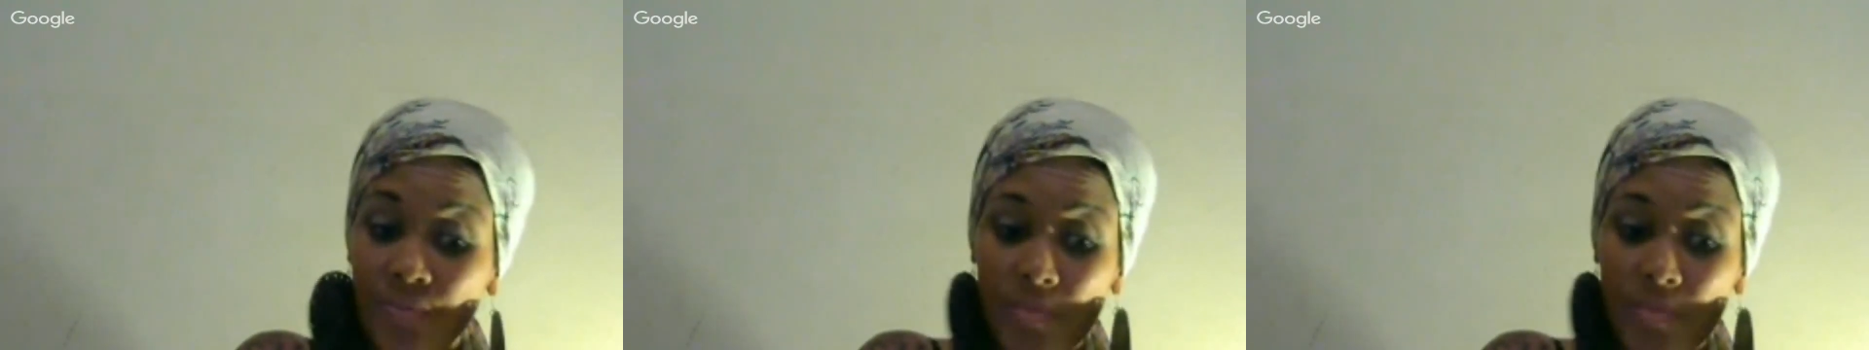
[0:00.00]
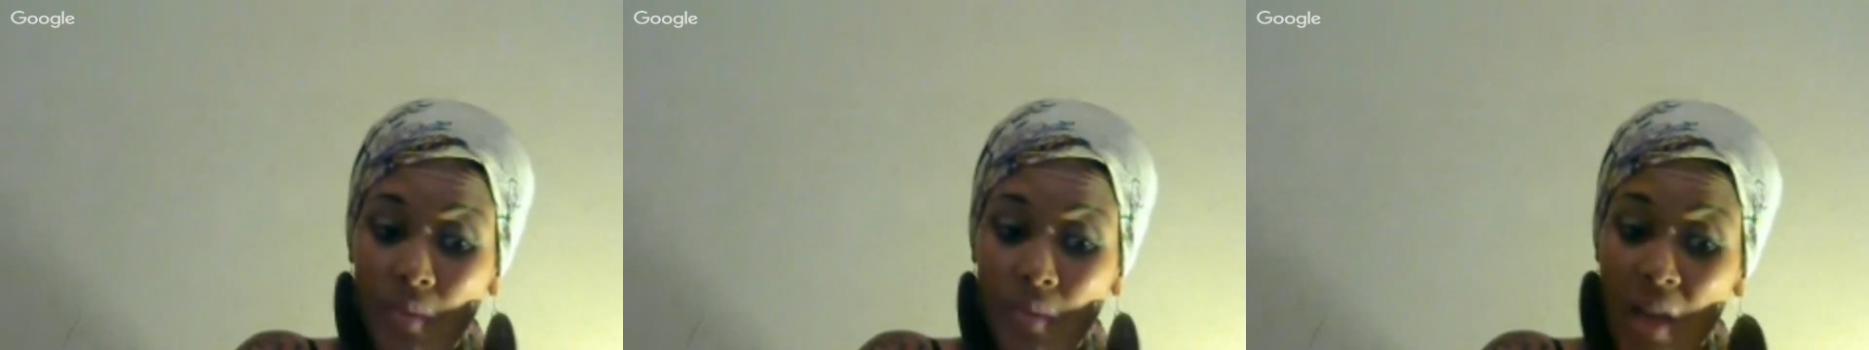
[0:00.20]

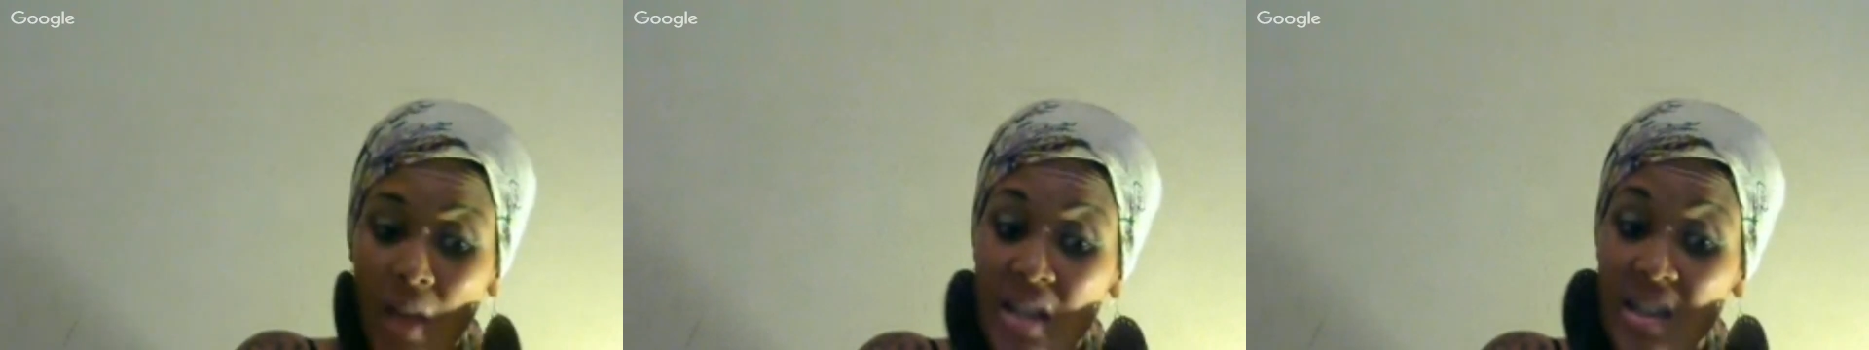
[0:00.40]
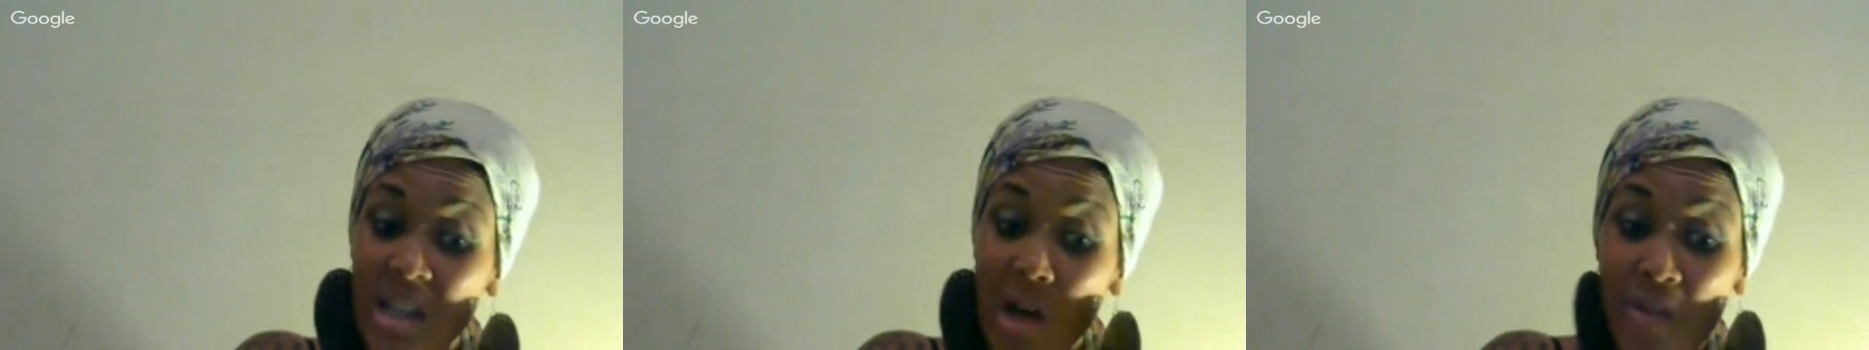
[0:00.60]

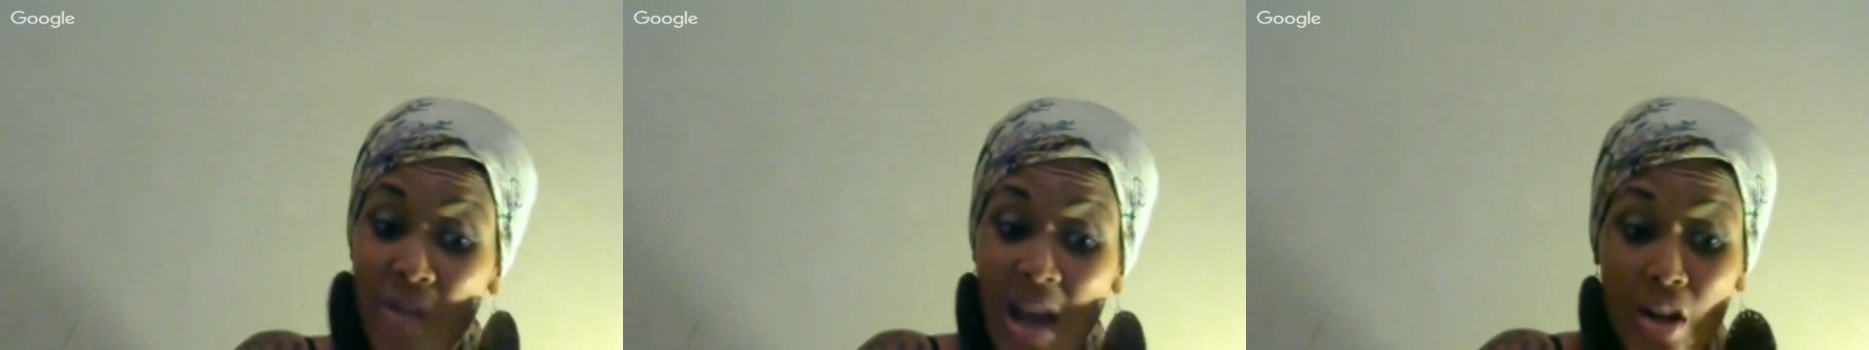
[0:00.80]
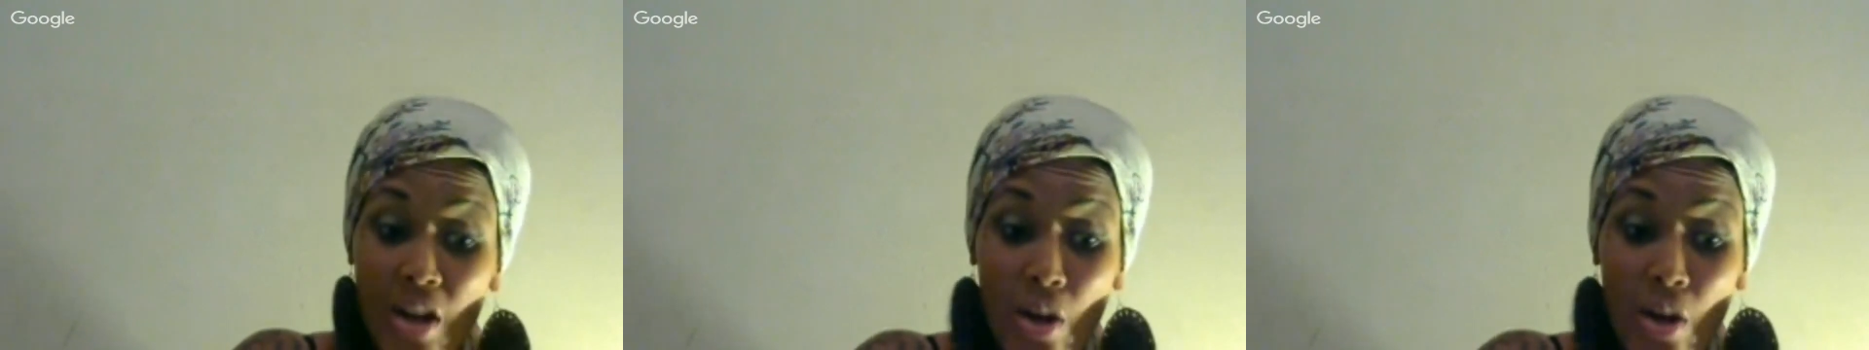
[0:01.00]

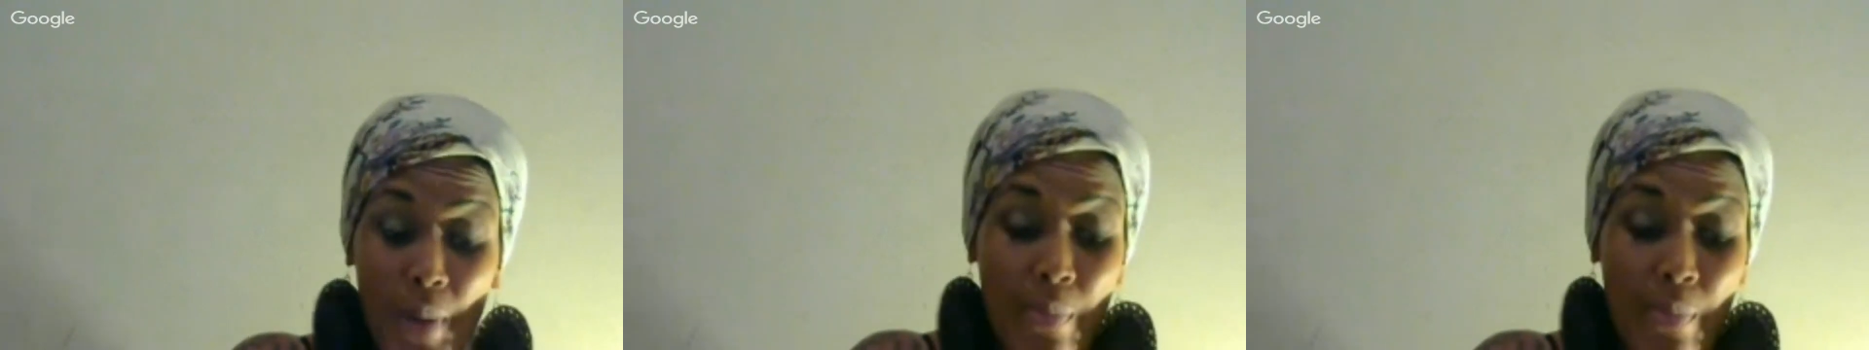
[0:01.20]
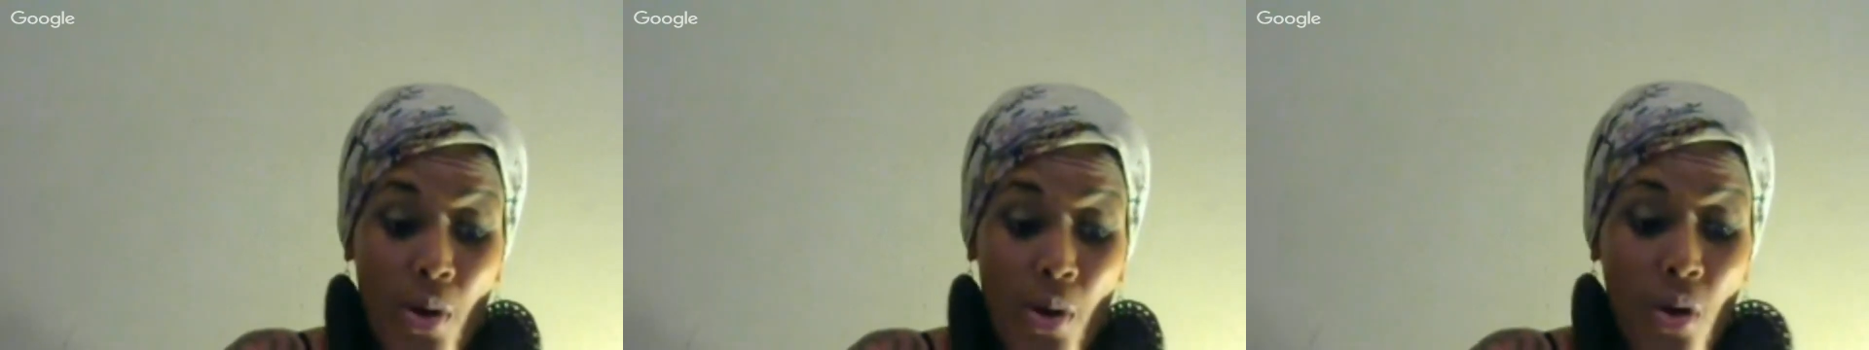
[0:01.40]
Self-anger,
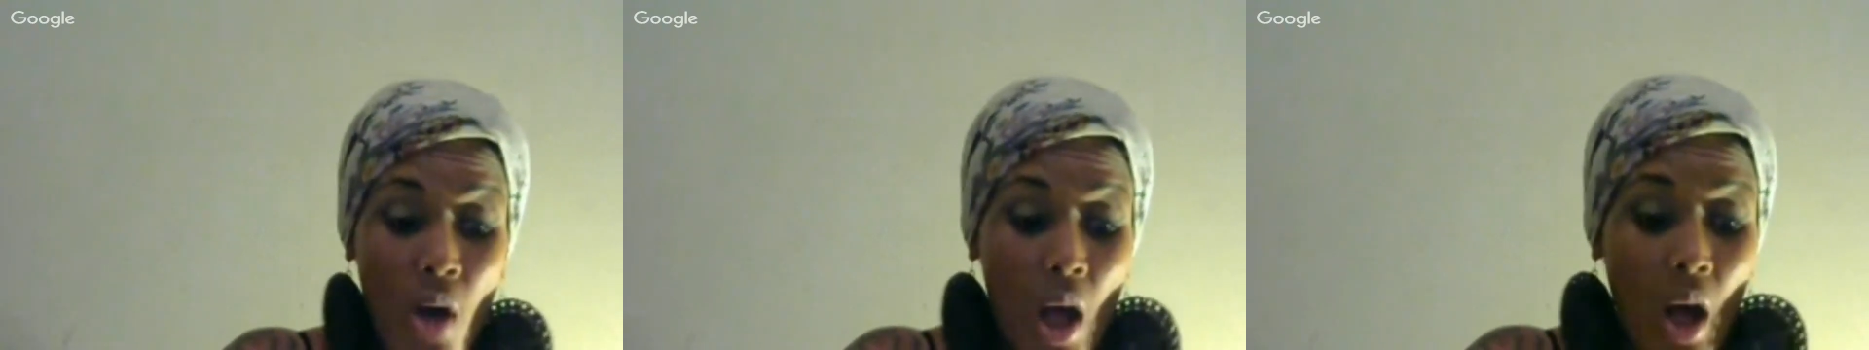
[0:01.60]
people.